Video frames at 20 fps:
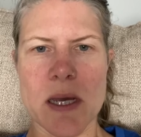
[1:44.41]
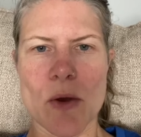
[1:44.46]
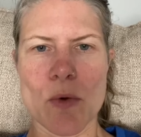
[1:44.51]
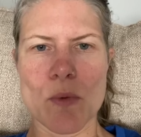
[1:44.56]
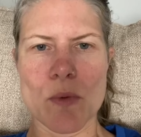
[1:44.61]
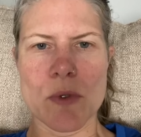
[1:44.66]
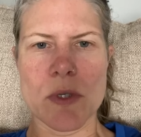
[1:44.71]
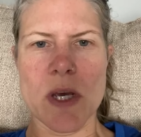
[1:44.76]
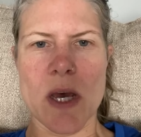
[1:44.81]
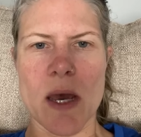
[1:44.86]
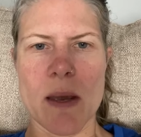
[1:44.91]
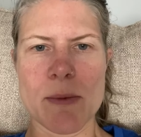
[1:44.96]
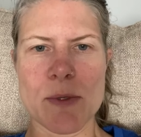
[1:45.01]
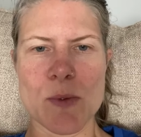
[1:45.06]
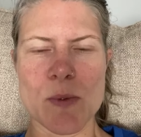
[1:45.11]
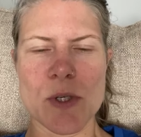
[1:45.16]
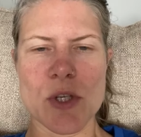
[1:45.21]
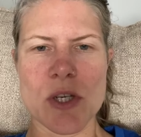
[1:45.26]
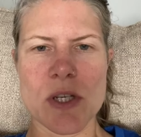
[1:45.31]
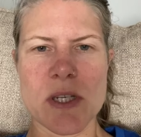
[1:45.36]
at all times,
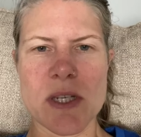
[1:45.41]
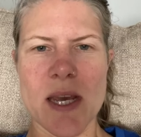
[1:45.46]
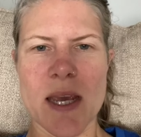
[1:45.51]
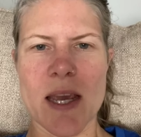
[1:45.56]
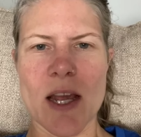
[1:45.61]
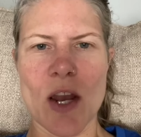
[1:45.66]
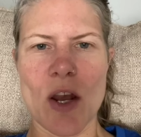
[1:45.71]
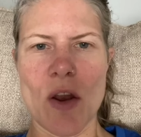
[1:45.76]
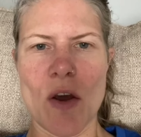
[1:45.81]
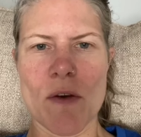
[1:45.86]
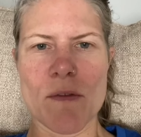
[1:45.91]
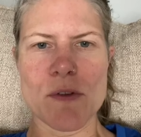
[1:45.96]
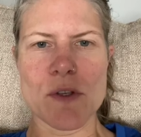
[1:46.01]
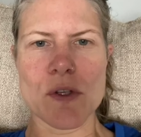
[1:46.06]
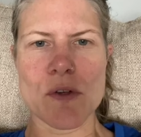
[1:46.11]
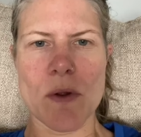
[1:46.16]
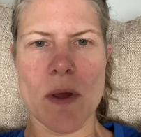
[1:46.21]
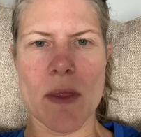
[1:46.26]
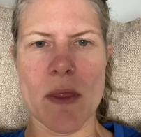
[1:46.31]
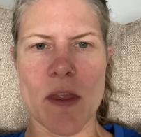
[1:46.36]
which can take a lot of
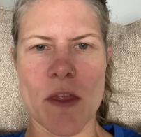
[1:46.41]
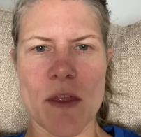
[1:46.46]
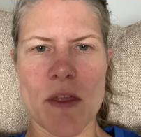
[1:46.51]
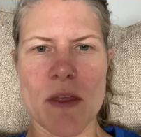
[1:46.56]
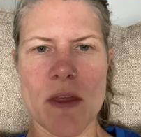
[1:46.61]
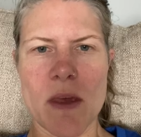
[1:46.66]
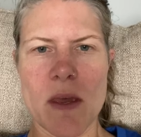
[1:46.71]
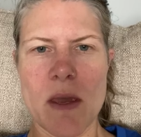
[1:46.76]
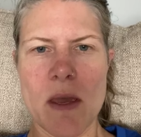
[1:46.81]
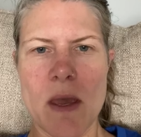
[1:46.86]
strength.